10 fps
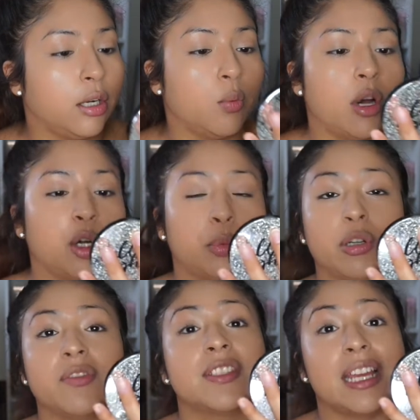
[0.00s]

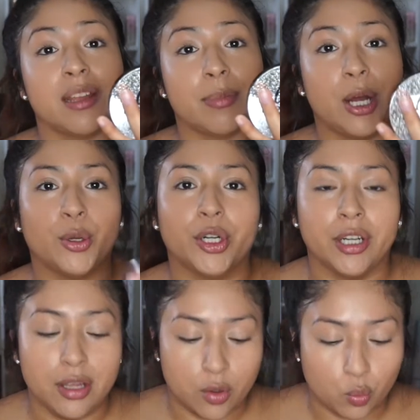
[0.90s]
waterproof setting powder,
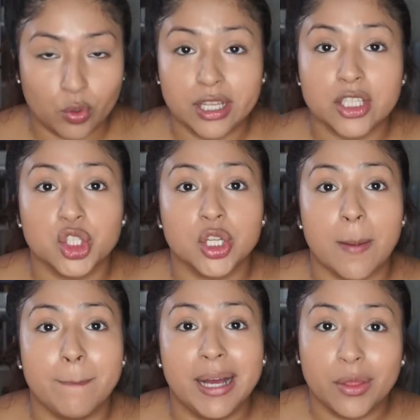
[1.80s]
which,
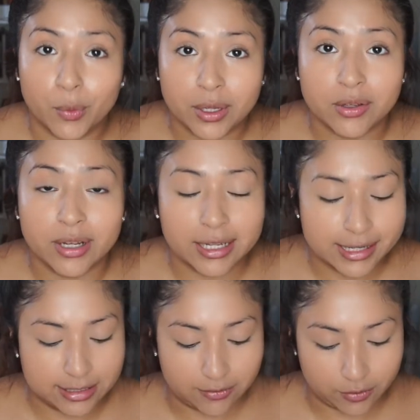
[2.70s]
by the way, you
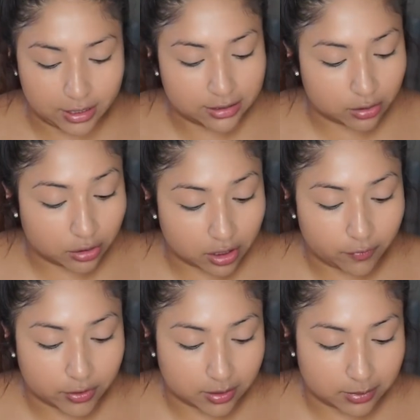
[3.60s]
guys, if you guys are looking
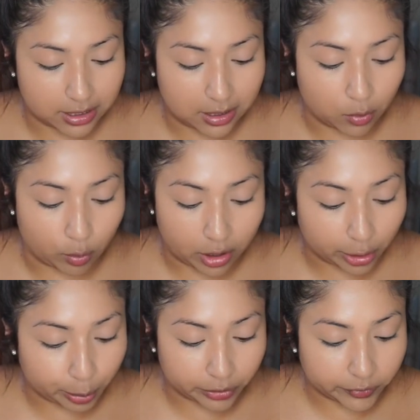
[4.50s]
for something that will
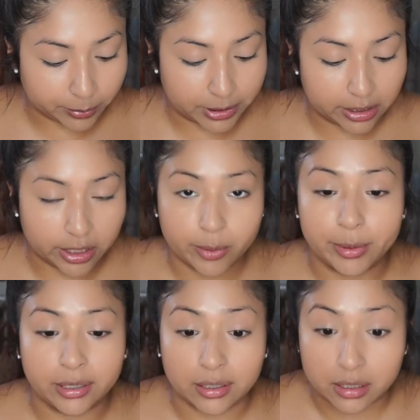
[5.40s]
waterproof your makeup
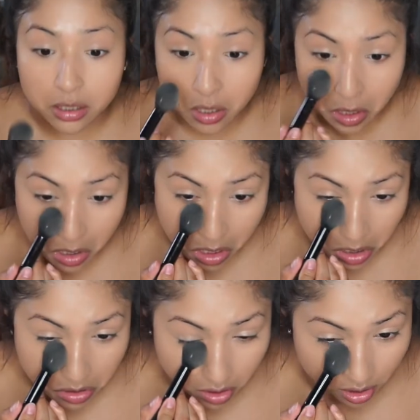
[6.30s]
and like
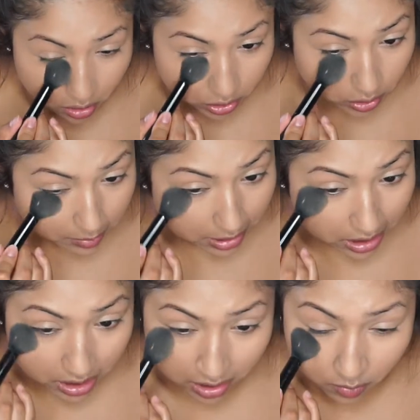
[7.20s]
you can go
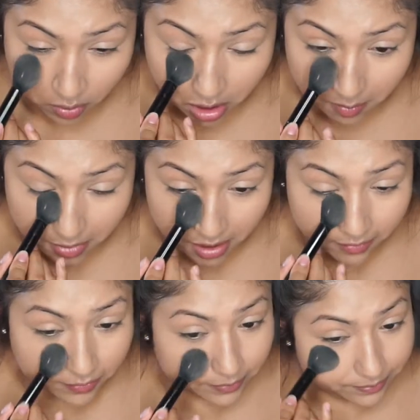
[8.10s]
swimming and it won't come
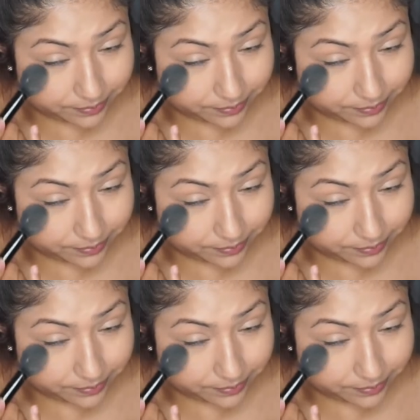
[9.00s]
off,